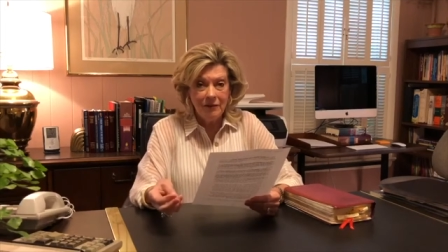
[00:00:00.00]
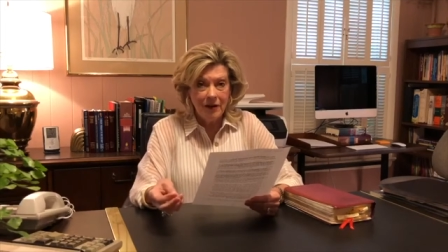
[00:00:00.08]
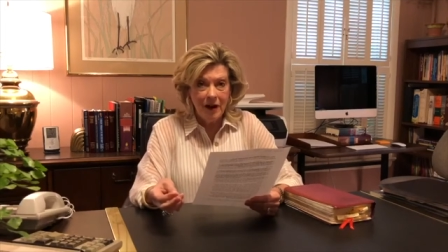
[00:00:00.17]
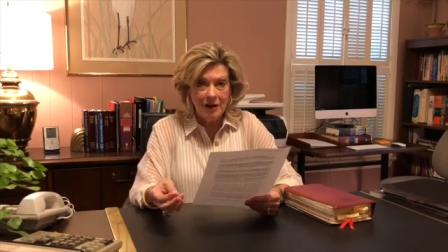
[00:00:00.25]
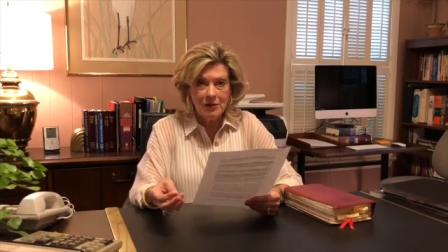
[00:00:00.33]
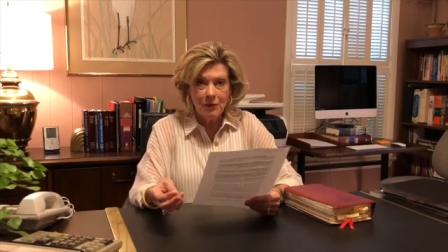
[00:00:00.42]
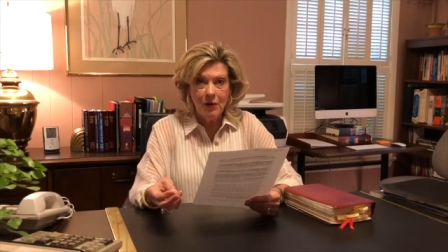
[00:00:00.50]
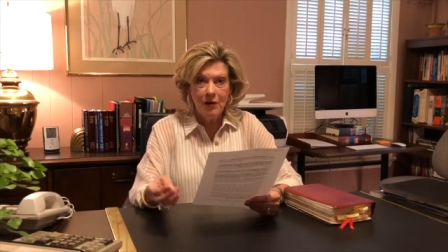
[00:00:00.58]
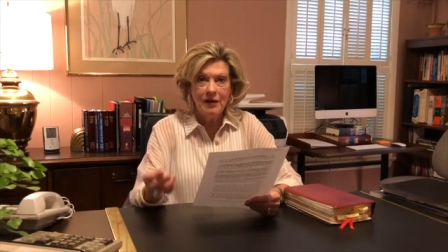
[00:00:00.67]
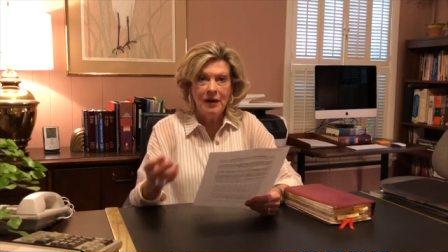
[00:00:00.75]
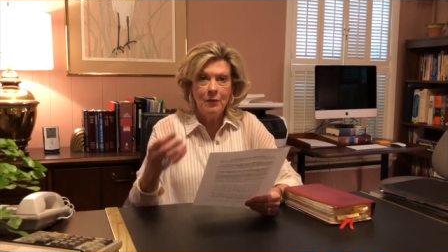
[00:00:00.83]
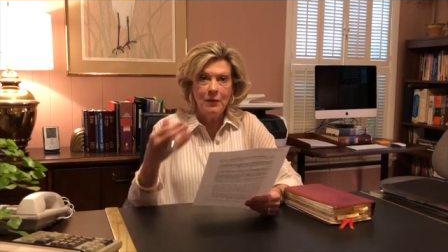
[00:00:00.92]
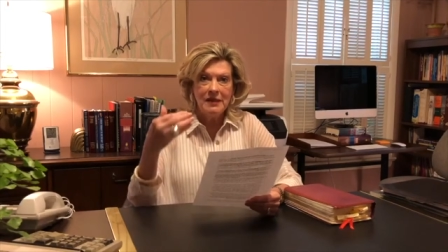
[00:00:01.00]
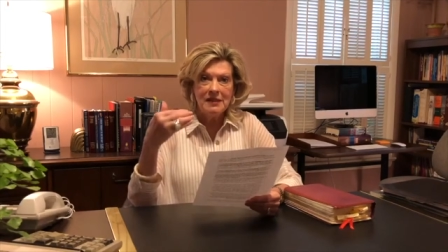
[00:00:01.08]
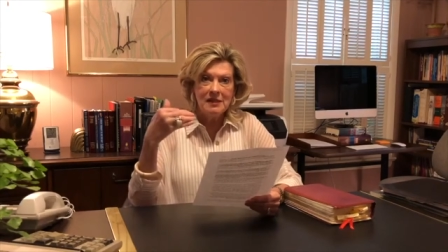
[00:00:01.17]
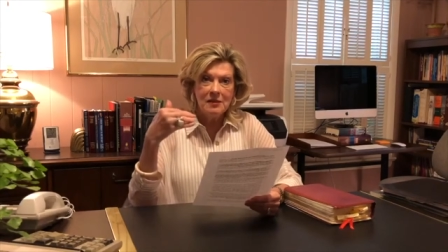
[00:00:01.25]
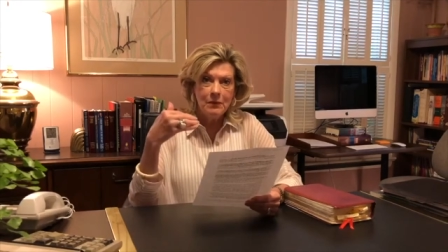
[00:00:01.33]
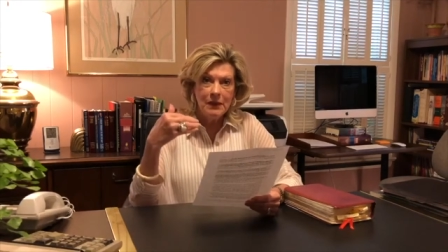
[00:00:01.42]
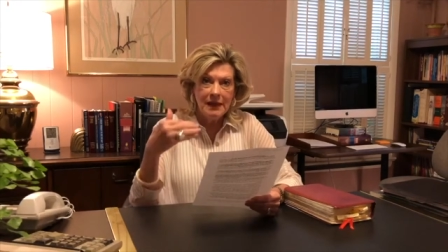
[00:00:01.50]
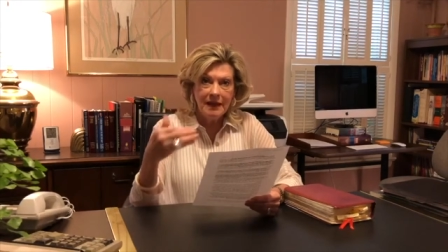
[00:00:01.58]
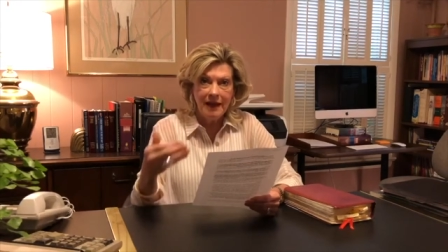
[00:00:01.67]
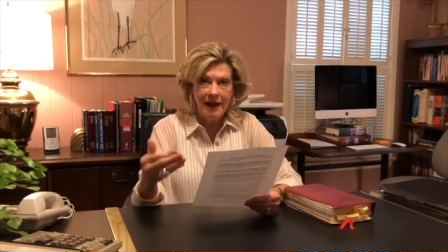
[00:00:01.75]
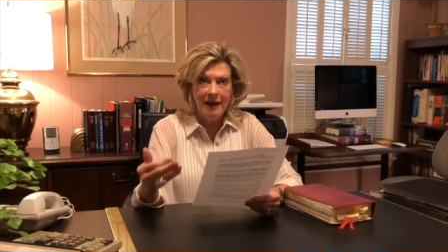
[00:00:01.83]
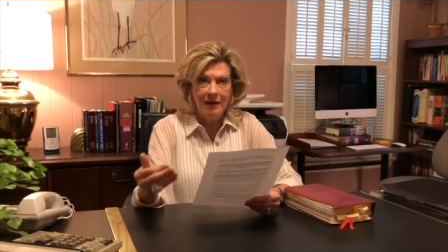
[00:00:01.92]
God's word and we speak
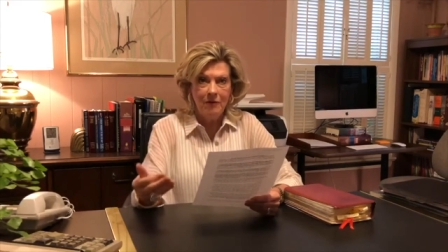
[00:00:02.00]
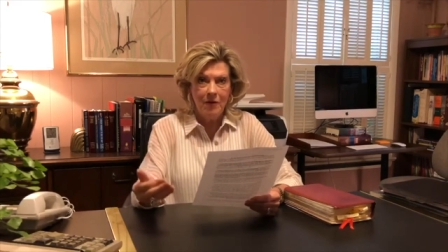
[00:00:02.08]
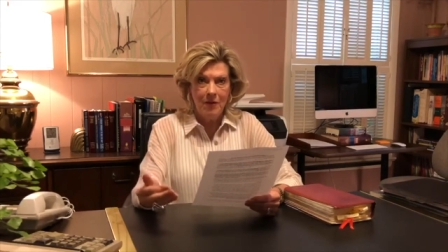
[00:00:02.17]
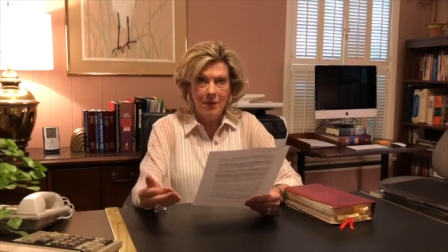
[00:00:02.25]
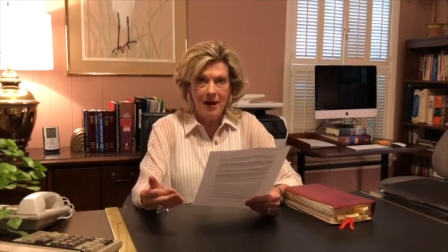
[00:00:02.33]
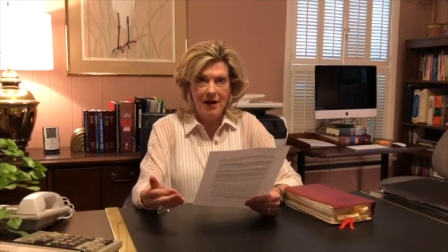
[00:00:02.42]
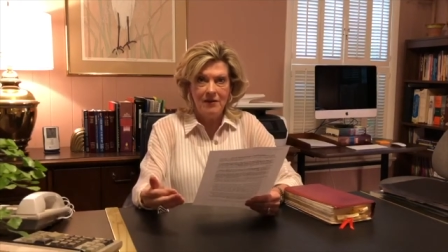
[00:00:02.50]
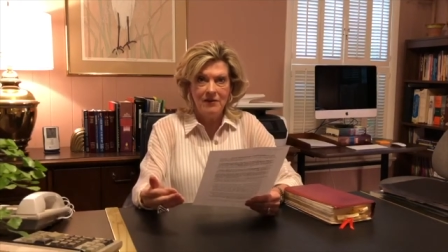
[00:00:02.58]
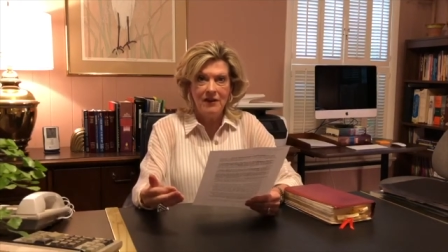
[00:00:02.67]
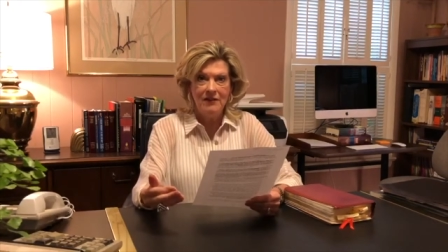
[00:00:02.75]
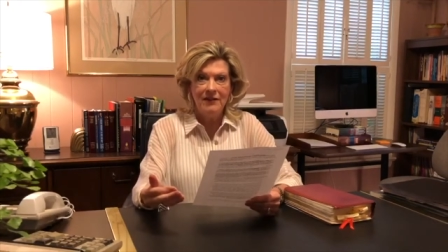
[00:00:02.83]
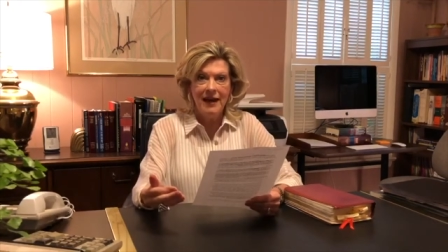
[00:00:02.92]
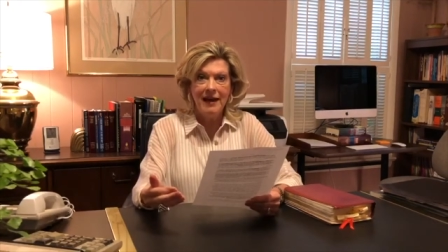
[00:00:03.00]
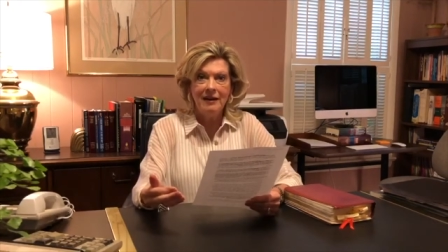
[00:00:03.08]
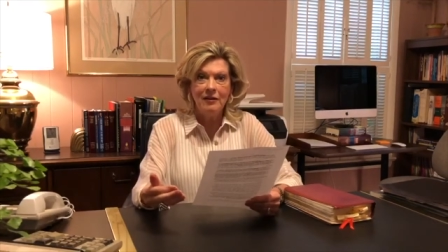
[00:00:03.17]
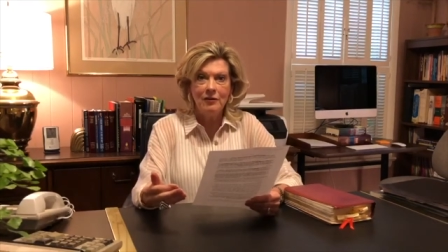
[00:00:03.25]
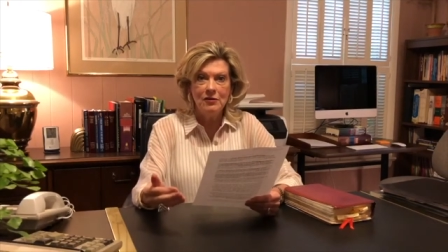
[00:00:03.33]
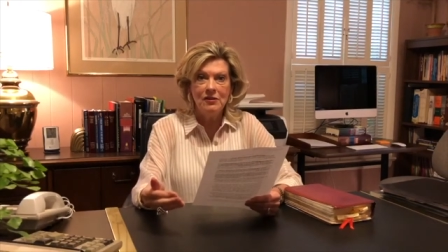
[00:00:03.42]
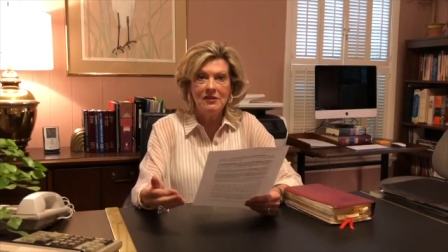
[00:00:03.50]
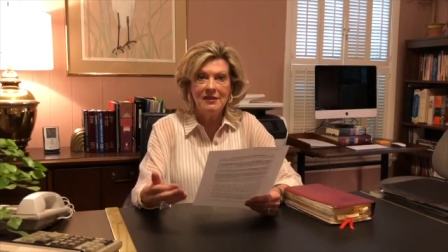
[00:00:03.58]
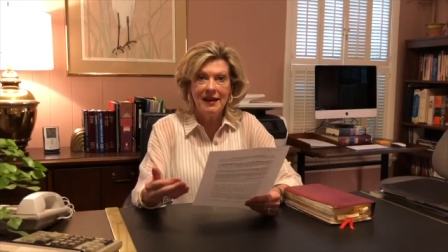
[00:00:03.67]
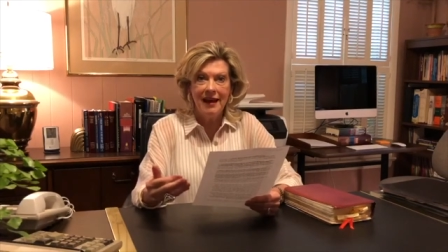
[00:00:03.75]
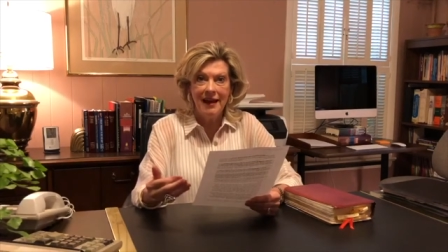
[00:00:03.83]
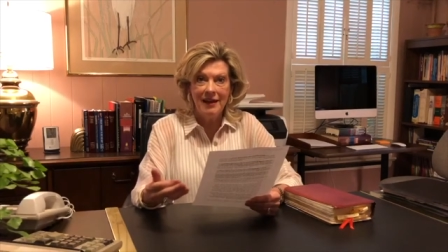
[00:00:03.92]
it out of our mouth, and that looses
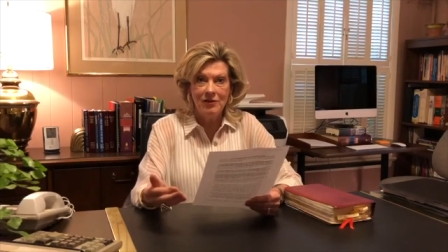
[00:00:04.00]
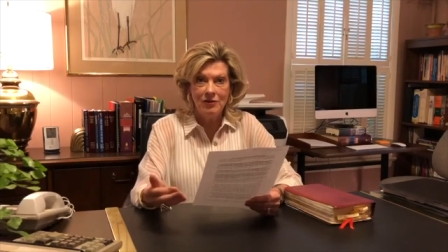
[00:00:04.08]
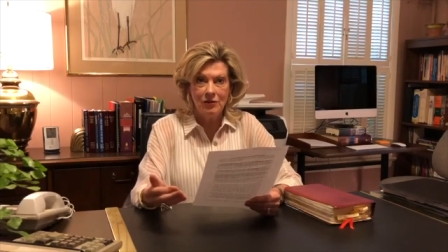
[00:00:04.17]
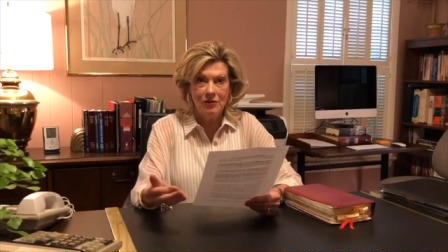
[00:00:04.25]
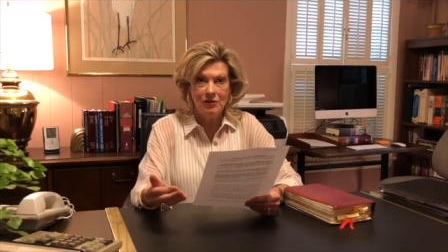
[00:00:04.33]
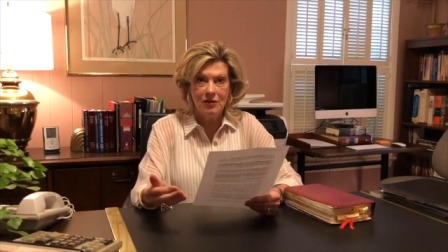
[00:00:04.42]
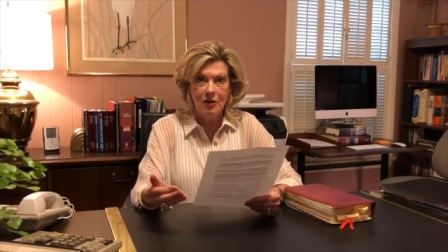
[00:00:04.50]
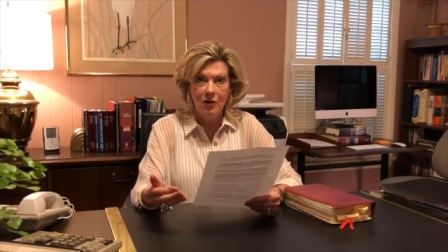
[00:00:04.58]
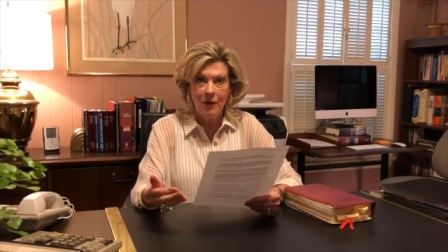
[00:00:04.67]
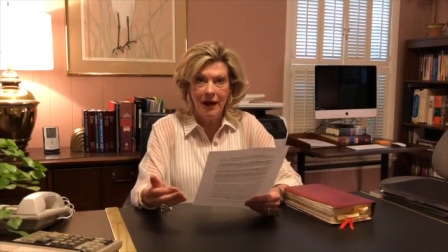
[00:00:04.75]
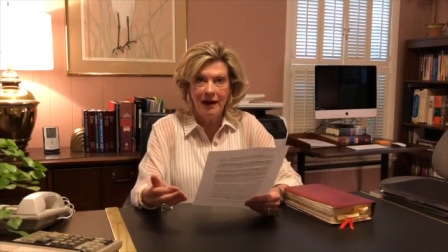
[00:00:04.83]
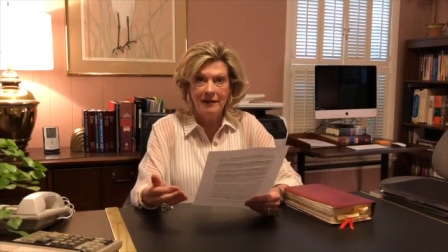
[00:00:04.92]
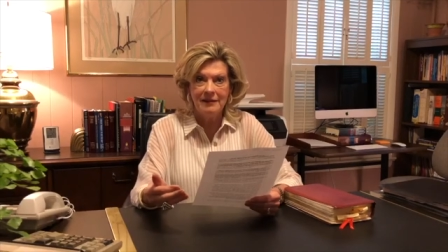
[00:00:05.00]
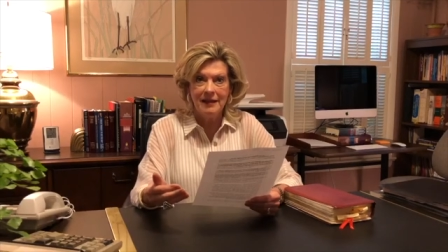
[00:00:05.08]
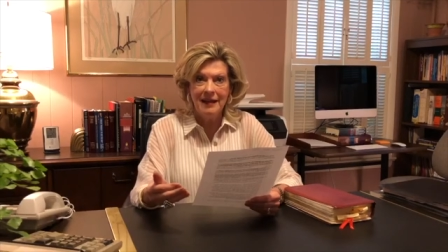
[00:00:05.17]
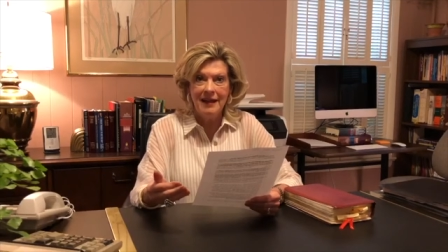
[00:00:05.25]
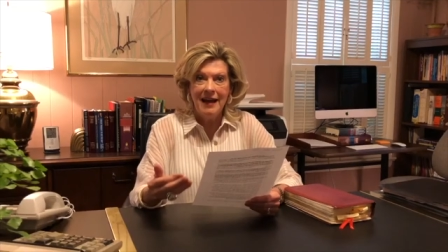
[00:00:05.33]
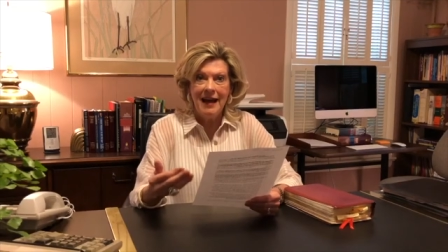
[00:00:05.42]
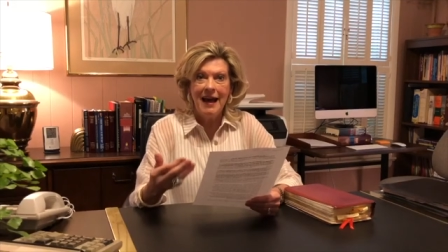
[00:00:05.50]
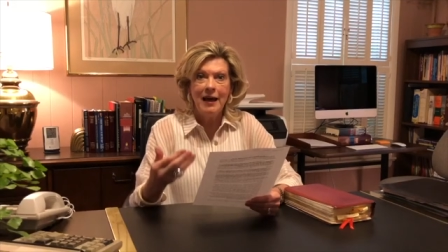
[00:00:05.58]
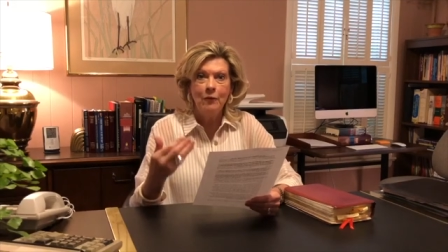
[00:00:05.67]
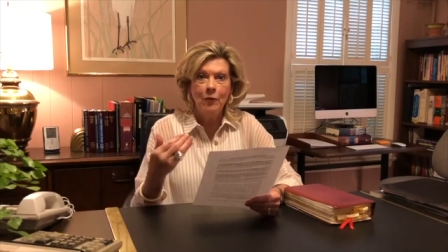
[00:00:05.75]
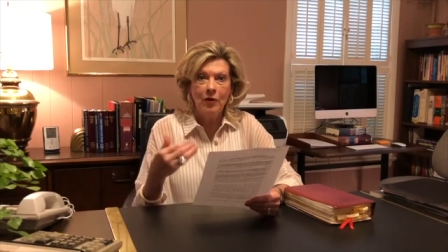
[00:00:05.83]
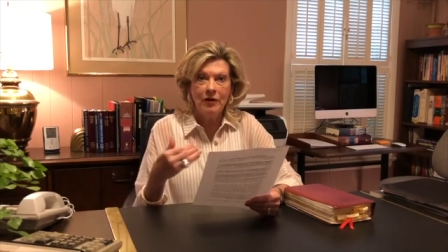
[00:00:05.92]
angels to go out
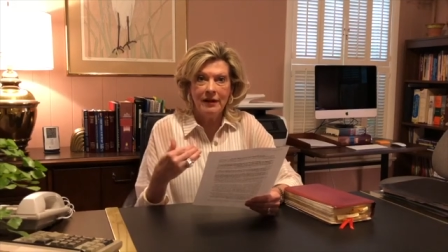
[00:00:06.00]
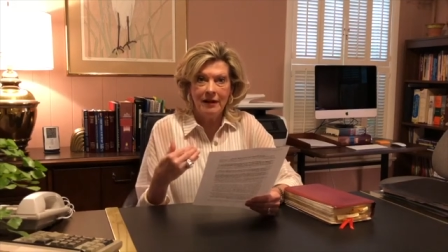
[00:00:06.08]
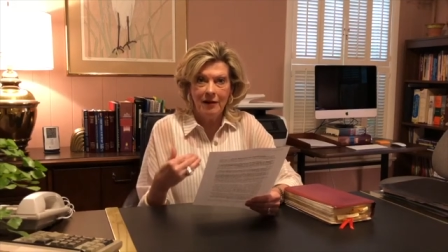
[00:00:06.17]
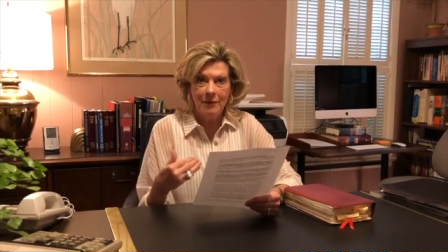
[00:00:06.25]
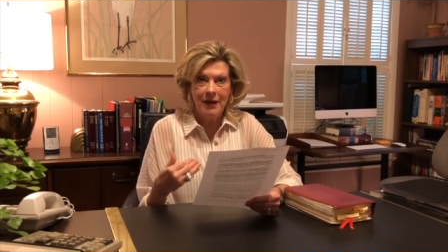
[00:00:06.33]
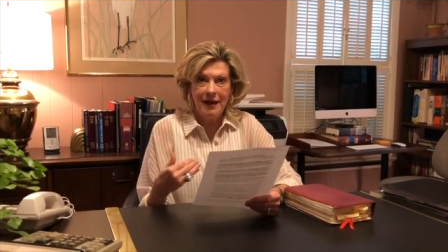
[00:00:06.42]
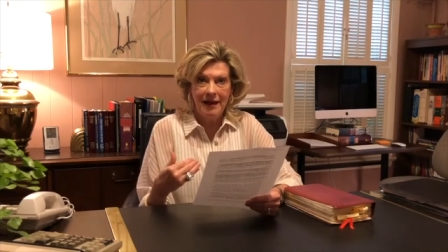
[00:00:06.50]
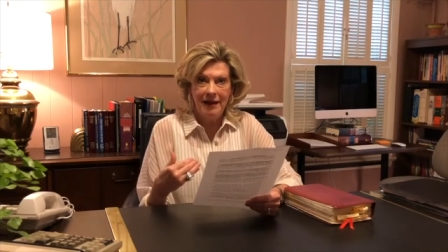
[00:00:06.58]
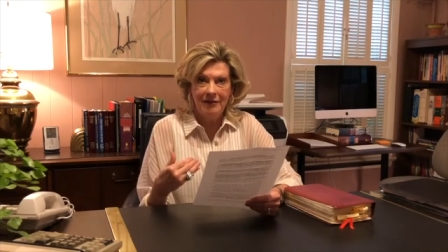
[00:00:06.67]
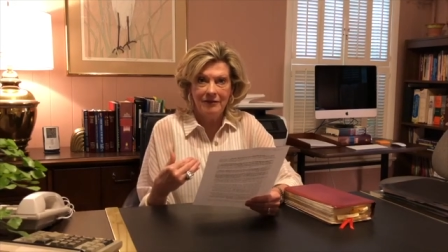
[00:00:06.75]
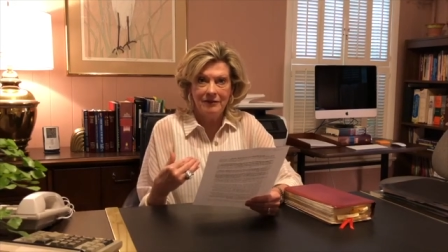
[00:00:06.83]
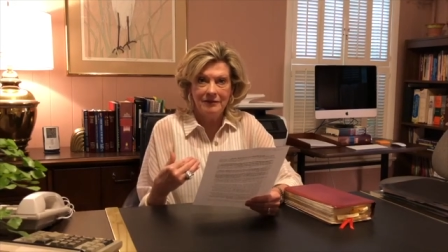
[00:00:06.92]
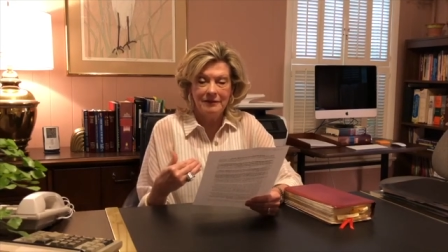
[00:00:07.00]
and work in our behalf.